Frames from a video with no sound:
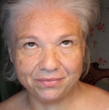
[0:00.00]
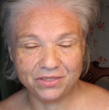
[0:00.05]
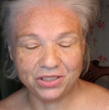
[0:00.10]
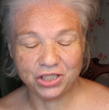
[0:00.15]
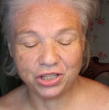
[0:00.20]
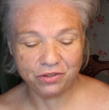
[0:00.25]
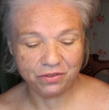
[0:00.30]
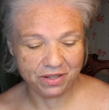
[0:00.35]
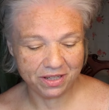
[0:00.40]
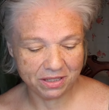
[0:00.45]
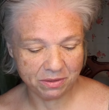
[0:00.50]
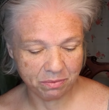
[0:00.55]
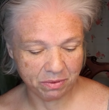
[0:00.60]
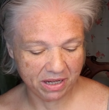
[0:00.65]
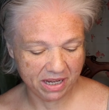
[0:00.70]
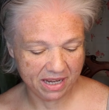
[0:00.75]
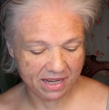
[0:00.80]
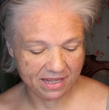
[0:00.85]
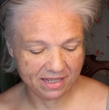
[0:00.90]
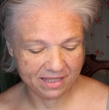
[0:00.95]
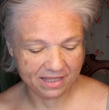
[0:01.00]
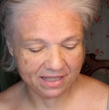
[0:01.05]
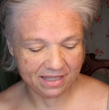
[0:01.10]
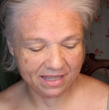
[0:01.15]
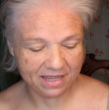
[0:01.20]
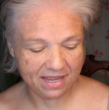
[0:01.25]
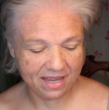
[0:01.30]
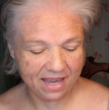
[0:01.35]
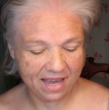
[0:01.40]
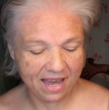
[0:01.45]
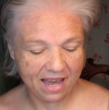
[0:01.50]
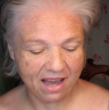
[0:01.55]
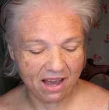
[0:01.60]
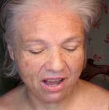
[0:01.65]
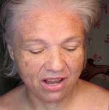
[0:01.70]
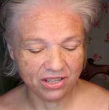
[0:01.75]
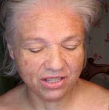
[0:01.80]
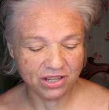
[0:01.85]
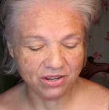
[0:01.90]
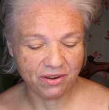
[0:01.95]
Juvia's Place
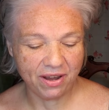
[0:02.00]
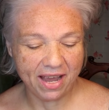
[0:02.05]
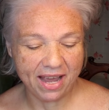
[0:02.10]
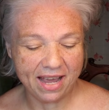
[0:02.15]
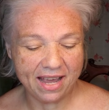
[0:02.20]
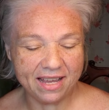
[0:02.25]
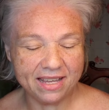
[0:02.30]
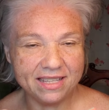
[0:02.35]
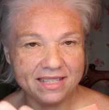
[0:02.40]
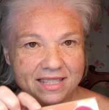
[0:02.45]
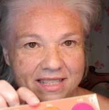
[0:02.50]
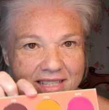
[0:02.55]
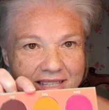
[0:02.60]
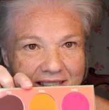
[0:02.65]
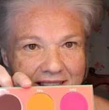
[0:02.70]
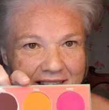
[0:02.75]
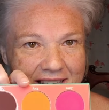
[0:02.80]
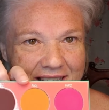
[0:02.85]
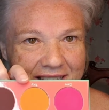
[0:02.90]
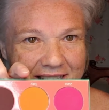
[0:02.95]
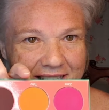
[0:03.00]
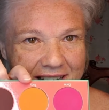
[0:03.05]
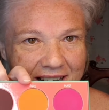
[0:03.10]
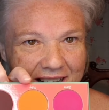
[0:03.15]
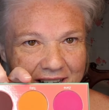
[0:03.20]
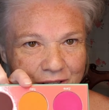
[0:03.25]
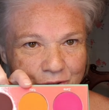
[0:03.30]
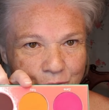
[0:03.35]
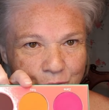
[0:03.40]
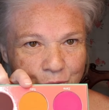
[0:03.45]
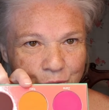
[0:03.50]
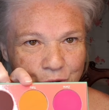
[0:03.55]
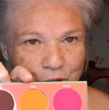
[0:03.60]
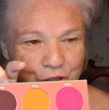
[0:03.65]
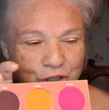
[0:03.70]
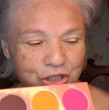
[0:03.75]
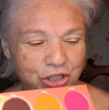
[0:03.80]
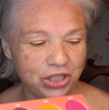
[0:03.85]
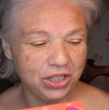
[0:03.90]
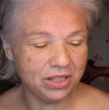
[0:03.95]
also has this nice
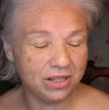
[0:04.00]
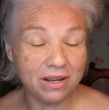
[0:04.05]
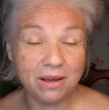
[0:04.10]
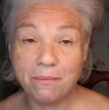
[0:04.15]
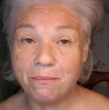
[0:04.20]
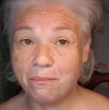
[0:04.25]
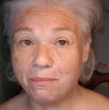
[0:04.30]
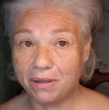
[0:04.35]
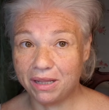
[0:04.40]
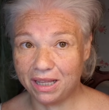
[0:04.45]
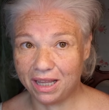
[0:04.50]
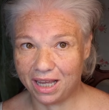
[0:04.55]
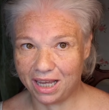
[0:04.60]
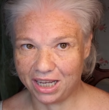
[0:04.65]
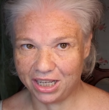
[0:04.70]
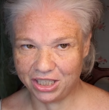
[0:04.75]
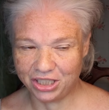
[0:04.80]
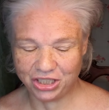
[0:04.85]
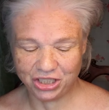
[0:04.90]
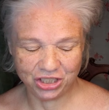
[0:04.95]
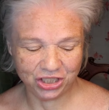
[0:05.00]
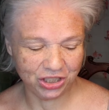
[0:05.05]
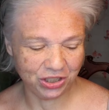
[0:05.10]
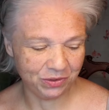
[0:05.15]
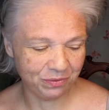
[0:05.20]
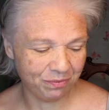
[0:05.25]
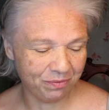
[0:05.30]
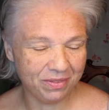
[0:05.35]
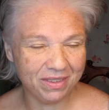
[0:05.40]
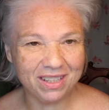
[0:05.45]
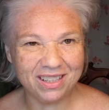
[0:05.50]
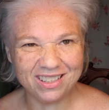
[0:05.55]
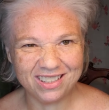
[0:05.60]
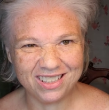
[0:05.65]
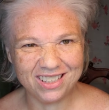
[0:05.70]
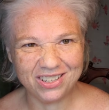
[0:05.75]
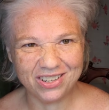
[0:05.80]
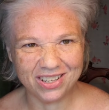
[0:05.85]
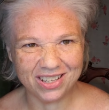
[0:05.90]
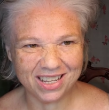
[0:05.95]
orange blush.
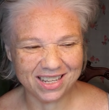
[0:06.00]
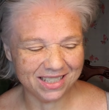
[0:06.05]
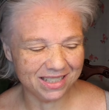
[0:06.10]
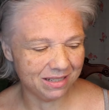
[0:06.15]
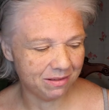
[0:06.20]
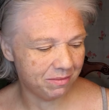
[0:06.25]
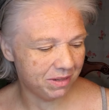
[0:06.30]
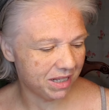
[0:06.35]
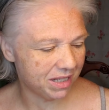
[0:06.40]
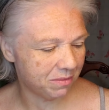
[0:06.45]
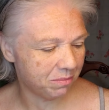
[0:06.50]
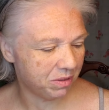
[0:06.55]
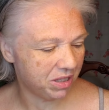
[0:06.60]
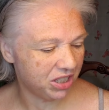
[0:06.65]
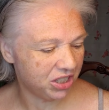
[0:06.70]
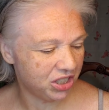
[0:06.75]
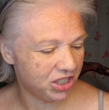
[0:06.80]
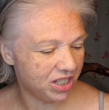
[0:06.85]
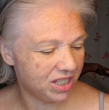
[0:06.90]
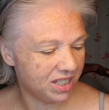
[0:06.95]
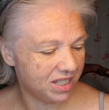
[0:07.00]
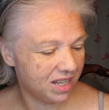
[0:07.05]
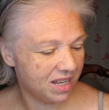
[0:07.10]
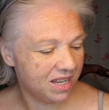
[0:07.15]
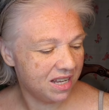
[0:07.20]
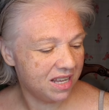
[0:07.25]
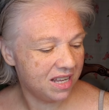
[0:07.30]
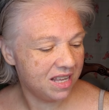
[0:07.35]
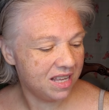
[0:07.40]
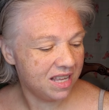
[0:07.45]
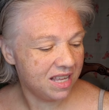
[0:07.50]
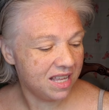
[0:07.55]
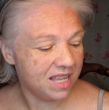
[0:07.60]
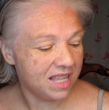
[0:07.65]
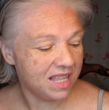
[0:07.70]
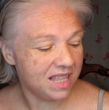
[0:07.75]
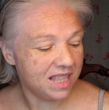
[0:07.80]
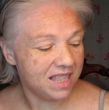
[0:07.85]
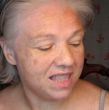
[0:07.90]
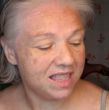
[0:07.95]
You know, I like to mix blushes.
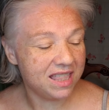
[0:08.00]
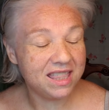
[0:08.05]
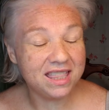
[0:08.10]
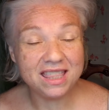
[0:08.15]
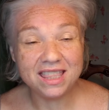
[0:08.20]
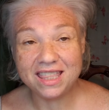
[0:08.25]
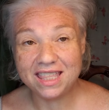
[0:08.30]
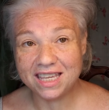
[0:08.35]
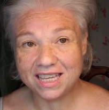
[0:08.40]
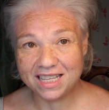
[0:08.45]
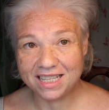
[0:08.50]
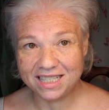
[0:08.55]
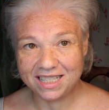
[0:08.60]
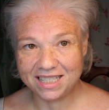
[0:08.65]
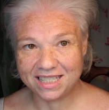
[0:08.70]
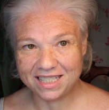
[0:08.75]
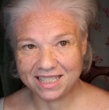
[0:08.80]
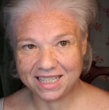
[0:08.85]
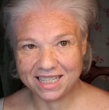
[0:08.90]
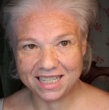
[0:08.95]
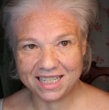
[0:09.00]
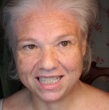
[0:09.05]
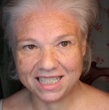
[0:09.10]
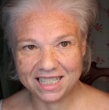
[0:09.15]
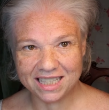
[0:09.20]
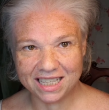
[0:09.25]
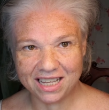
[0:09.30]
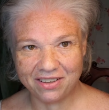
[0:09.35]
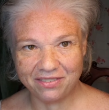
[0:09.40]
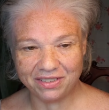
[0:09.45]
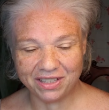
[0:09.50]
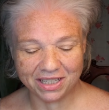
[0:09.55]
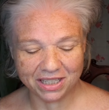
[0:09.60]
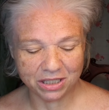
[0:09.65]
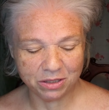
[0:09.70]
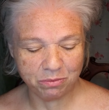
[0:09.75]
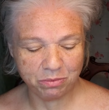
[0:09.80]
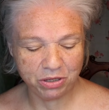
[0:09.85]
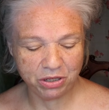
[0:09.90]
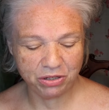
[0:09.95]
This is
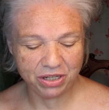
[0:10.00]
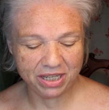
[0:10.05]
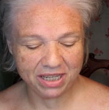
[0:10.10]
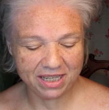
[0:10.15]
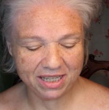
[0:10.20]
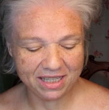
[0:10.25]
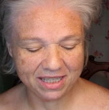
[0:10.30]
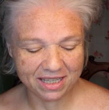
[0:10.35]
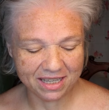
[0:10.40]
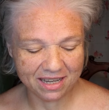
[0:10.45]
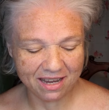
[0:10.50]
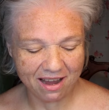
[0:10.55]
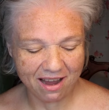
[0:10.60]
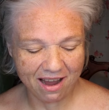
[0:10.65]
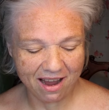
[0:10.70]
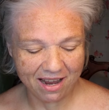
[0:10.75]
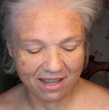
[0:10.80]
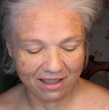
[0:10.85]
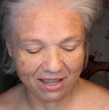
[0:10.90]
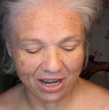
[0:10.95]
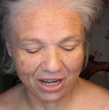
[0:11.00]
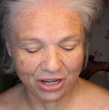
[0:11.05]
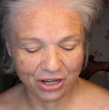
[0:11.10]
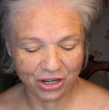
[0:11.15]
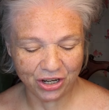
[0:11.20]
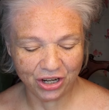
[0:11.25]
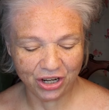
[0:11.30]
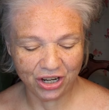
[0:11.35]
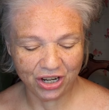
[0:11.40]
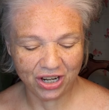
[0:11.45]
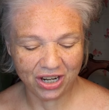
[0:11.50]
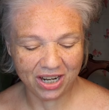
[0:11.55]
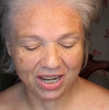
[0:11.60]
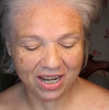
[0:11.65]
Lovelux Beauty's highlighter,